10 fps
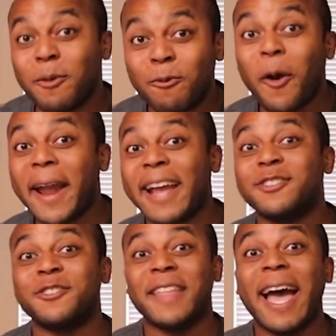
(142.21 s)
Before I
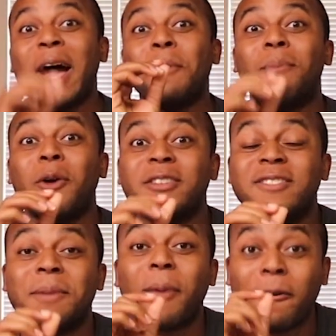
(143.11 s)
answer that, a
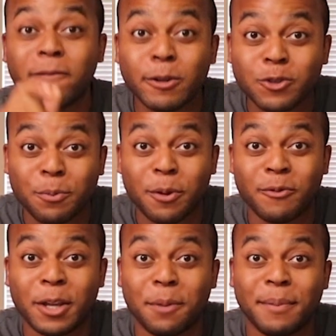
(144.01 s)
bonus tip on
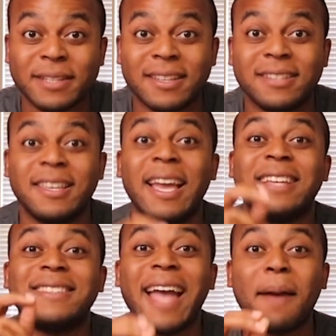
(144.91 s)
future-proofing your
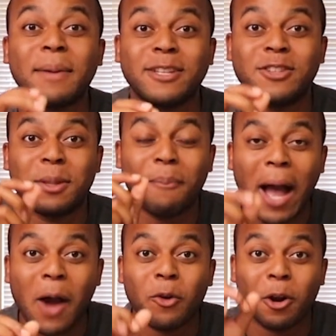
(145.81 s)
business is tapping into the
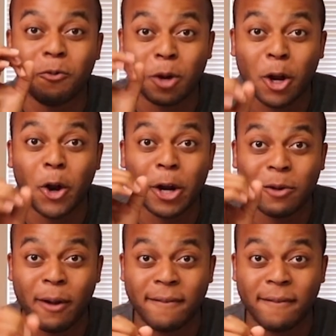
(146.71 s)
power of recurring